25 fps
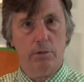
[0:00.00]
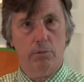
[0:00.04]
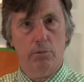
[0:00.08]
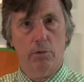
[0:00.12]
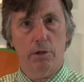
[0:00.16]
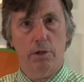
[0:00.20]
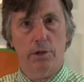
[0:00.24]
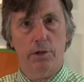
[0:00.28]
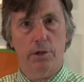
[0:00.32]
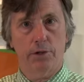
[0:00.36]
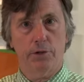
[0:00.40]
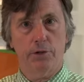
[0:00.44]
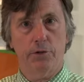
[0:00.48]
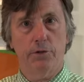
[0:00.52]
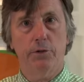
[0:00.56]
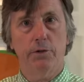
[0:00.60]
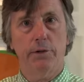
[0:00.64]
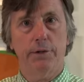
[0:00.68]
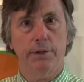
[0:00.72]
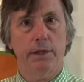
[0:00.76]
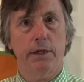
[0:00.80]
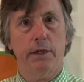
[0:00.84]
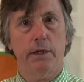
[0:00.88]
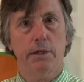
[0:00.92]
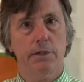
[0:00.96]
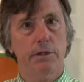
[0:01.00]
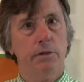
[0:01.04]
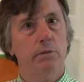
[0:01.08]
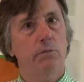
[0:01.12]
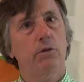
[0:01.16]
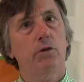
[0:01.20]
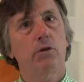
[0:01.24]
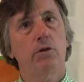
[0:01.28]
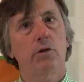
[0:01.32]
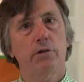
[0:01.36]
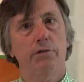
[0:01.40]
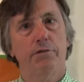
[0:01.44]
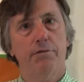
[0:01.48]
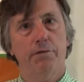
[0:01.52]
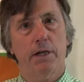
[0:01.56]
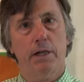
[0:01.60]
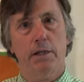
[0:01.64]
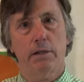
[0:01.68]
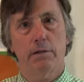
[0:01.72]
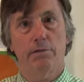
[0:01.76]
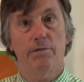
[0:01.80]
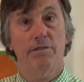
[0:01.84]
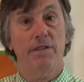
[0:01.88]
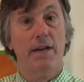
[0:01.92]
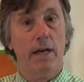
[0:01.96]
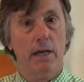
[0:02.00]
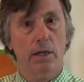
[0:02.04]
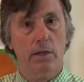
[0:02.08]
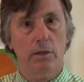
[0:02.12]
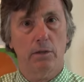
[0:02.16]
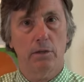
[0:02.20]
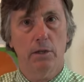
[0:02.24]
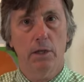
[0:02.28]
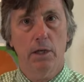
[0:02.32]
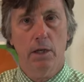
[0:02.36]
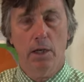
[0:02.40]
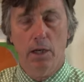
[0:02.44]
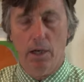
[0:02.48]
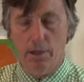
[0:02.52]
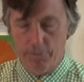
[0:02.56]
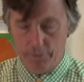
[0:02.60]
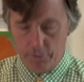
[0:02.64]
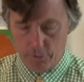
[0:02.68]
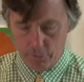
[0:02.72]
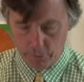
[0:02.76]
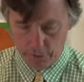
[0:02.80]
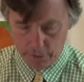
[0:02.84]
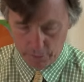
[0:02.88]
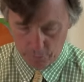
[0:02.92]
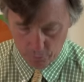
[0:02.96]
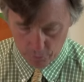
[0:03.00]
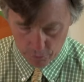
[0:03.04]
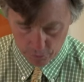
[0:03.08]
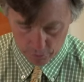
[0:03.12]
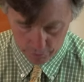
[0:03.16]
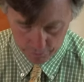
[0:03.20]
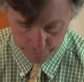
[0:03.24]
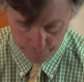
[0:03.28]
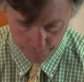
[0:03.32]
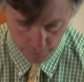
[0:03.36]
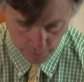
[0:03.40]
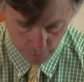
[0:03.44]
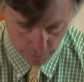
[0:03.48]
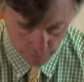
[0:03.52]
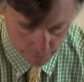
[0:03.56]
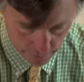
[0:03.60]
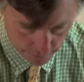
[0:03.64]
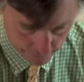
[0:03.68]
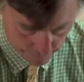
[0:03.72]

What are the two things that could affect the value of a great work of art?